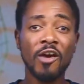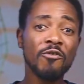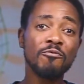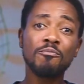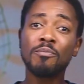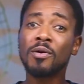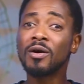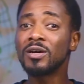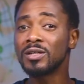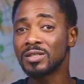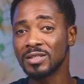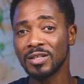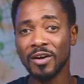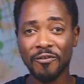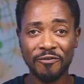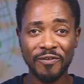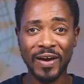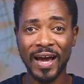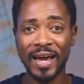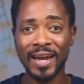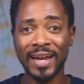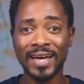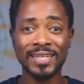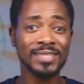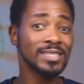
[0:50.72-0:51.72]
if personal
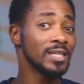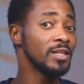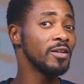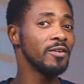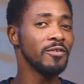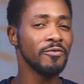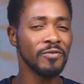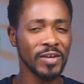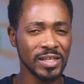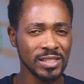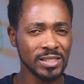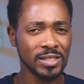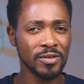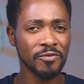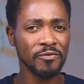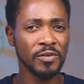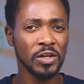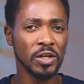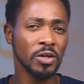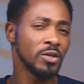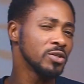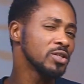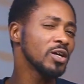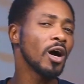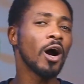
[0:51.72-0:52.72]
finance and investing
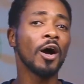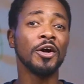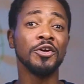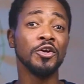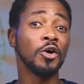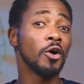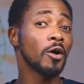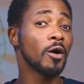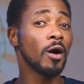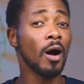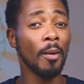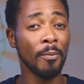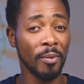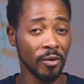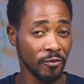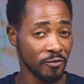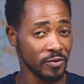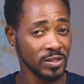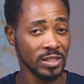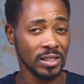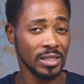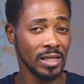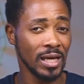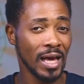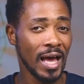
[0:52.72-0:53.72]
videos are your cup of
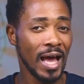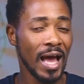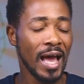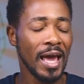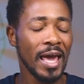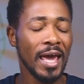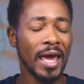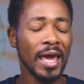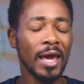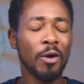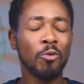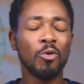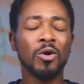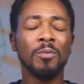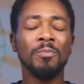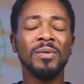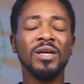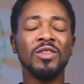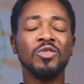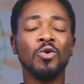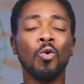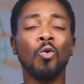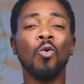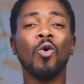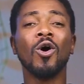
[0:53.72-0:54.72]
tea. It would
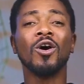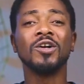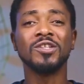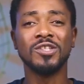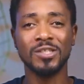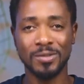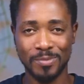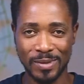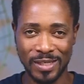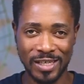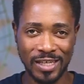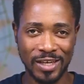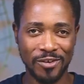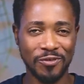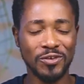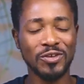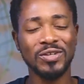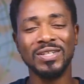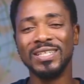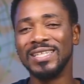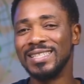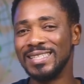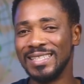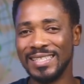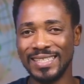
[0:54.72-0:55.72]
mean the world to me if you
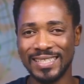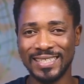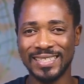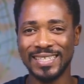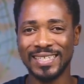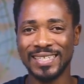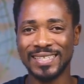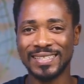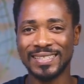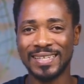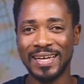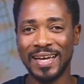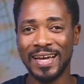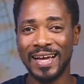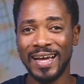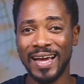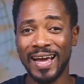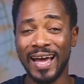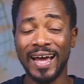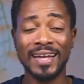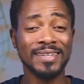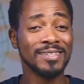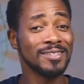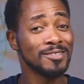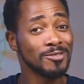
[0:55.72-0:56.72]
did these things.
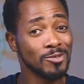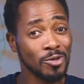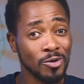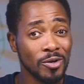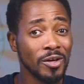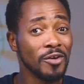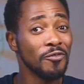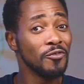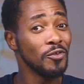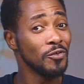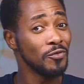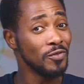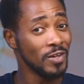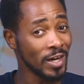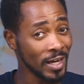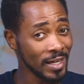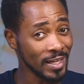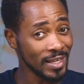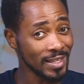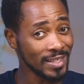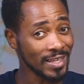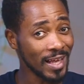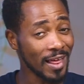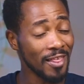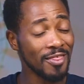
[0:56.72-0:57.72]
And so if you've done
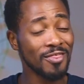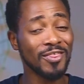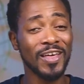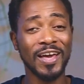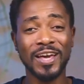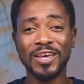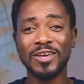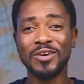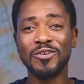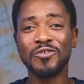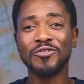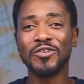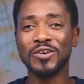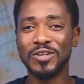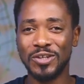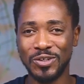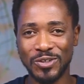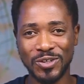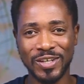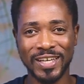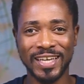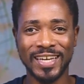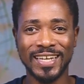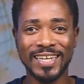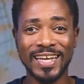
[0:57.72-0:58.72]
it, thank you for
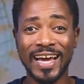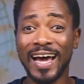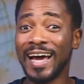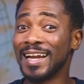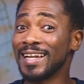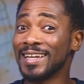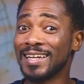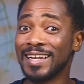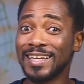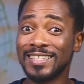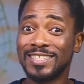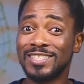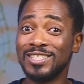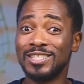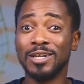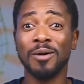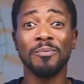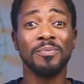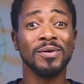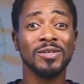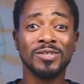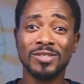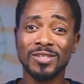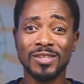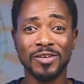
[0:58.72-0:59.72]
doing it, and let's
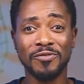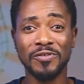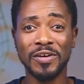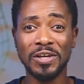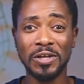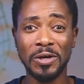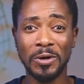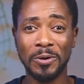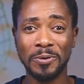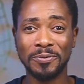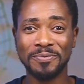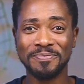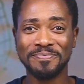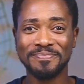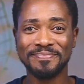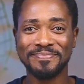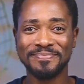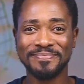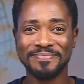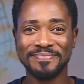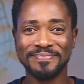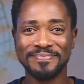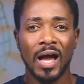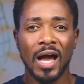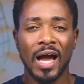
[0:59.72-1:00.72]
jump into the video.
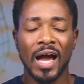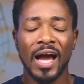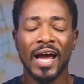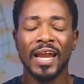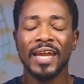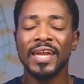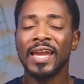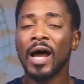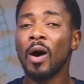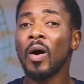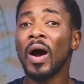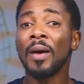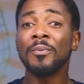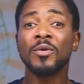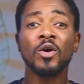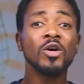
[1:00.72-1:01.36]
Now, I'm